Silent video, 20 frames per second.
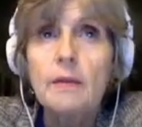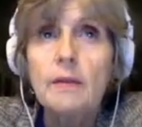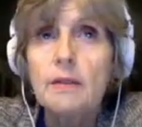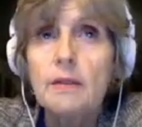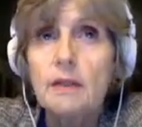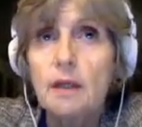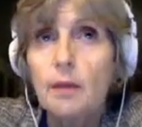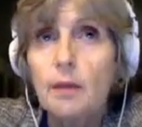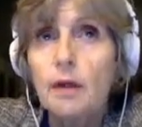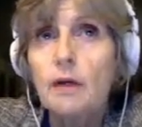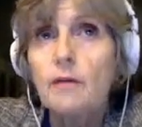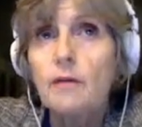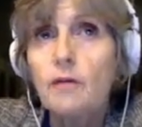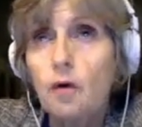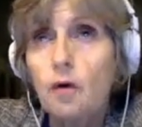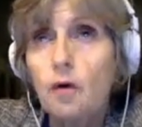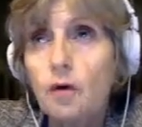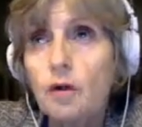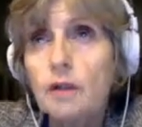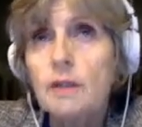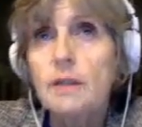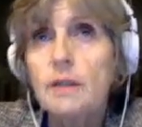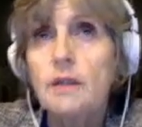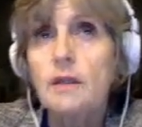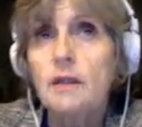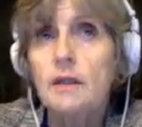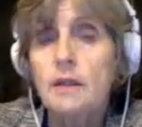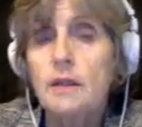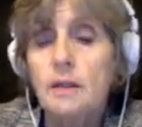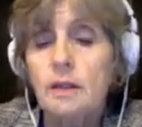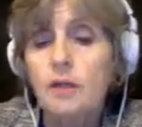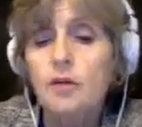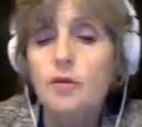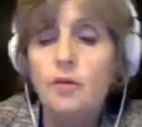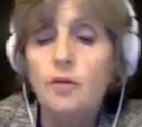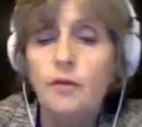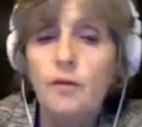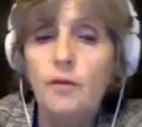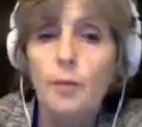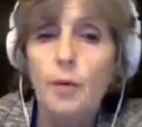The stomach, of course, is in the
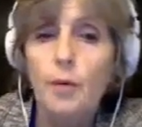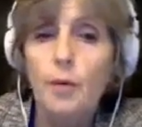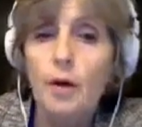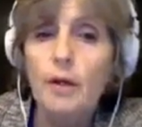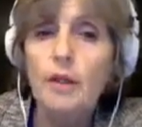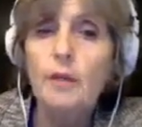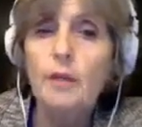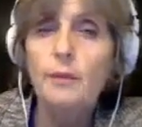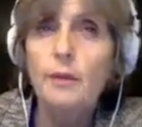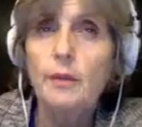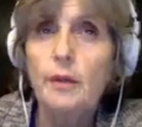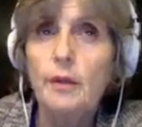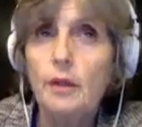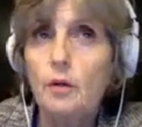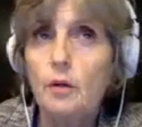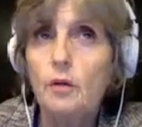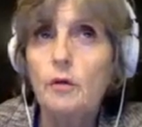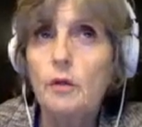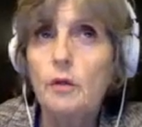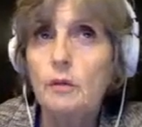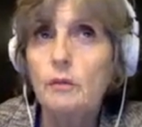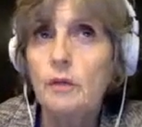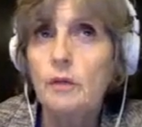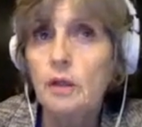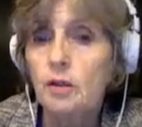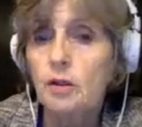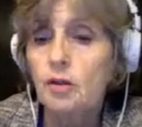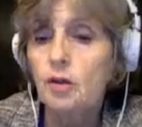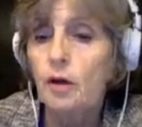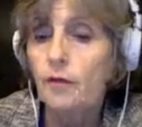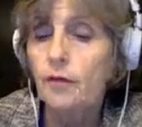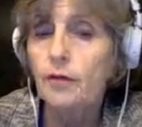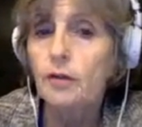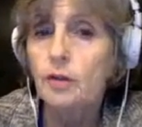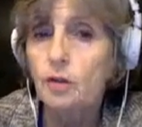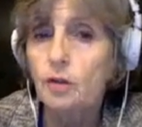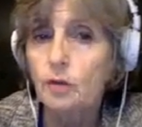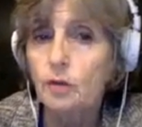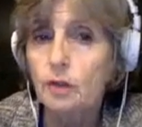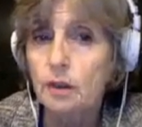center of the body, but the
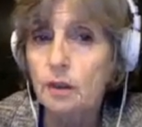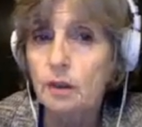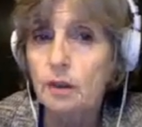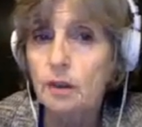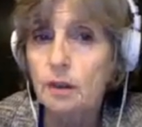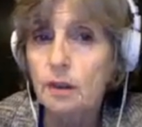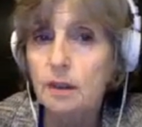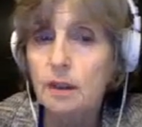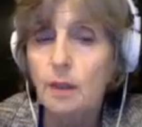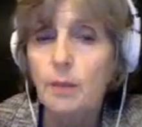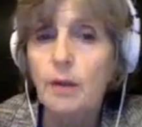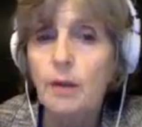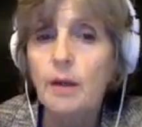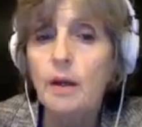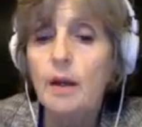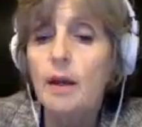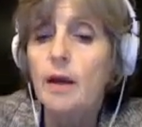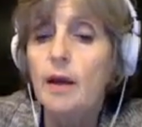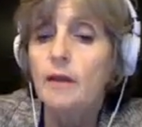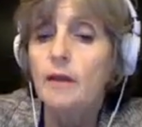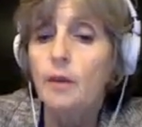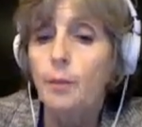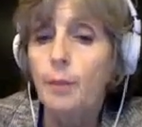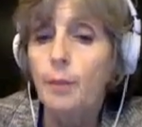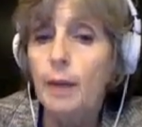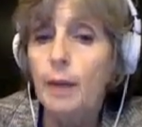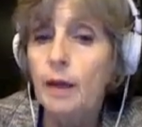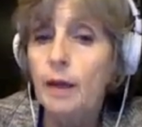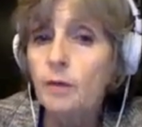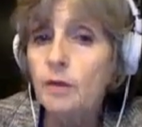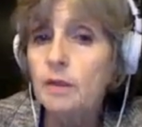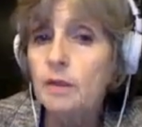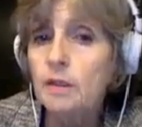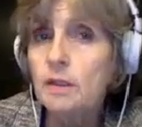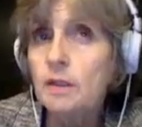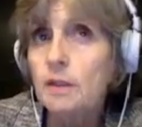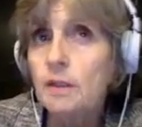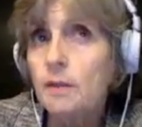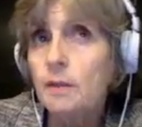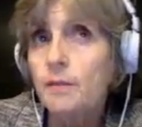esophagus goes into the stomach. The pancreas
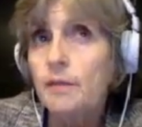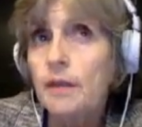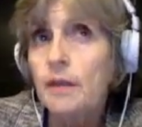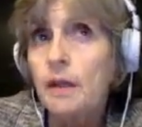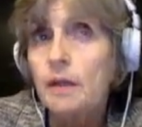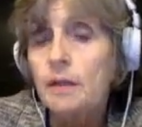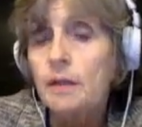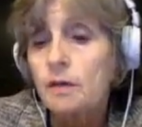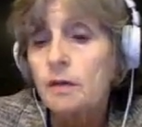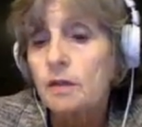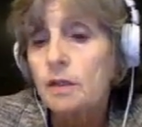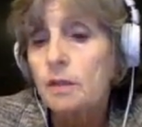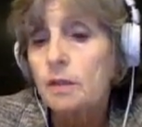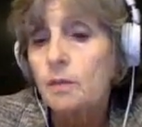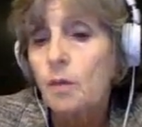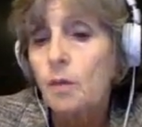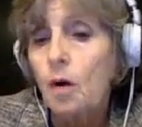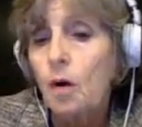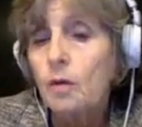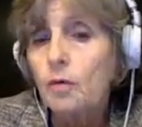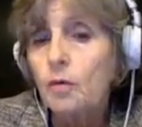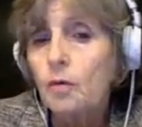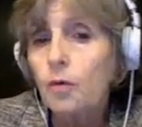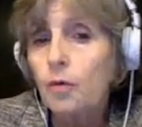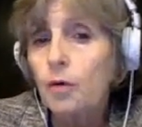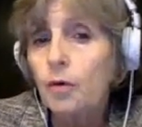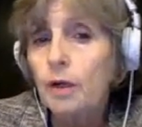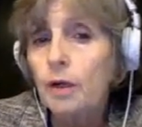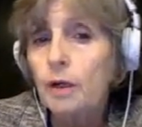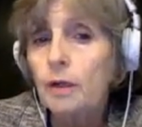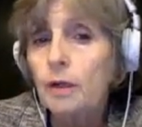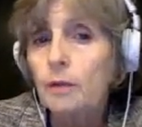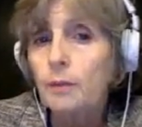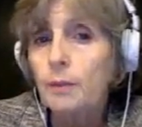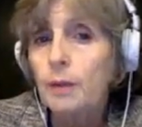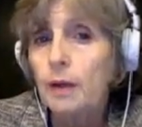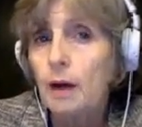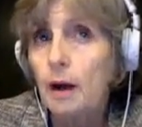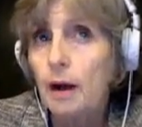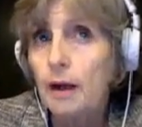is a smaller organ
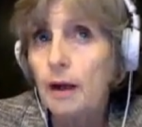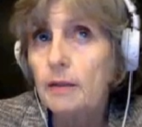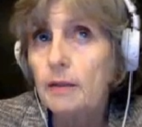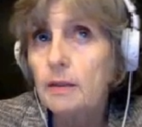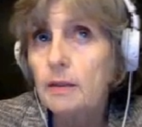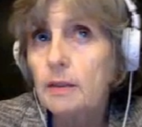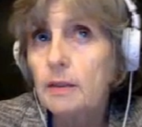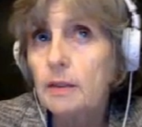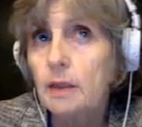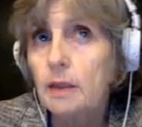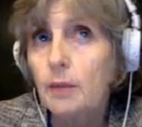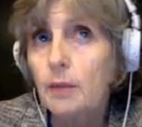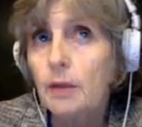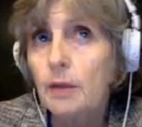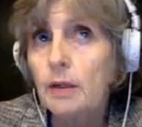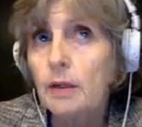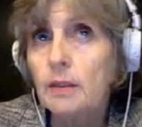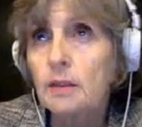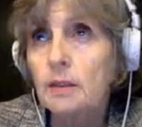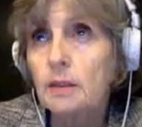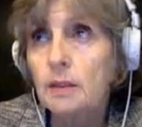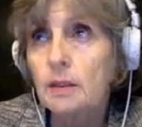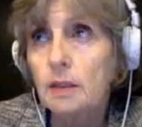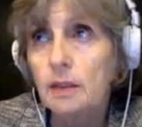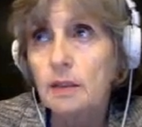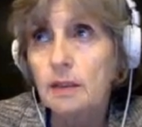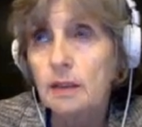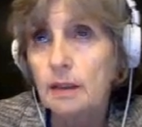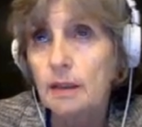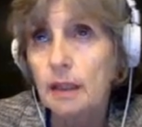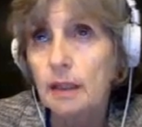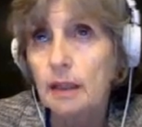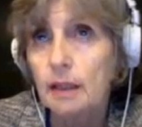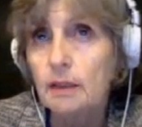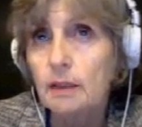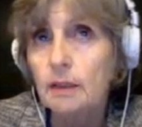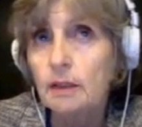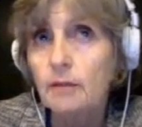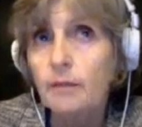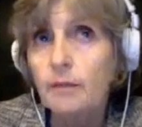behind the stomach. It's
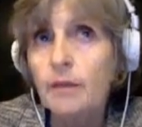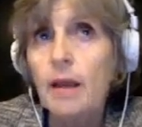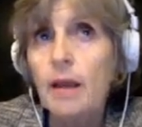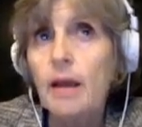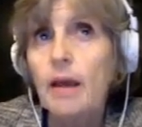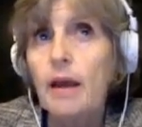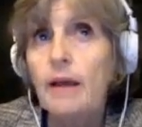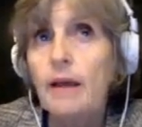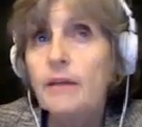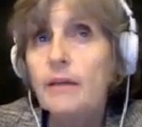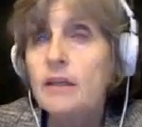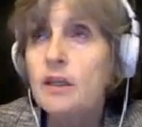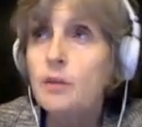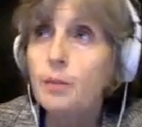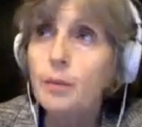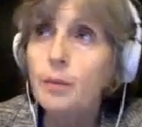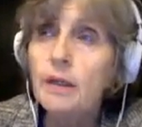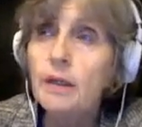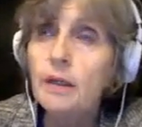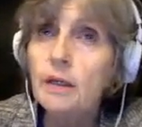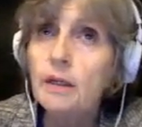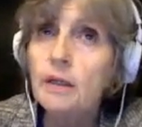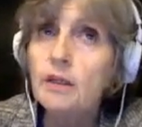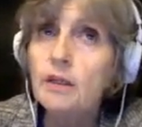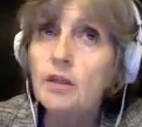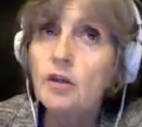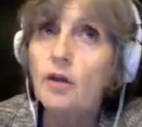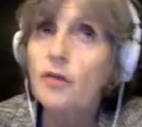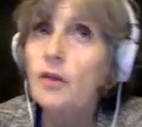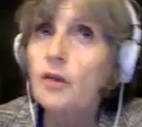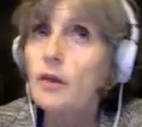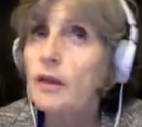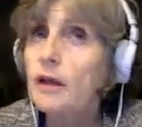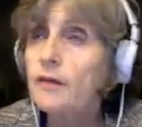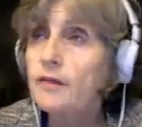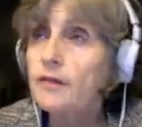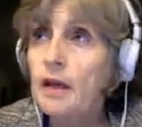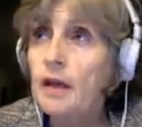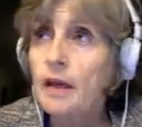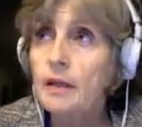dense, and the spleen is on the
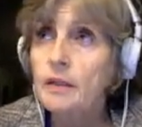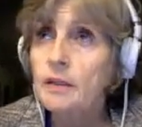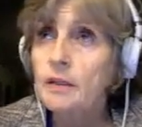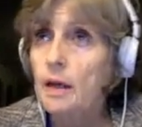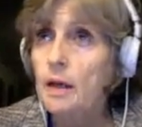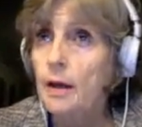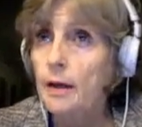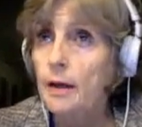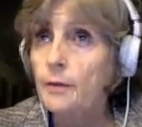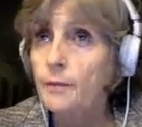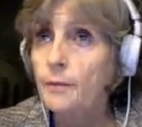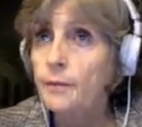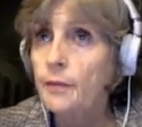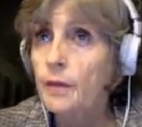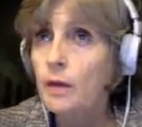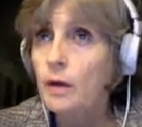left-hand side,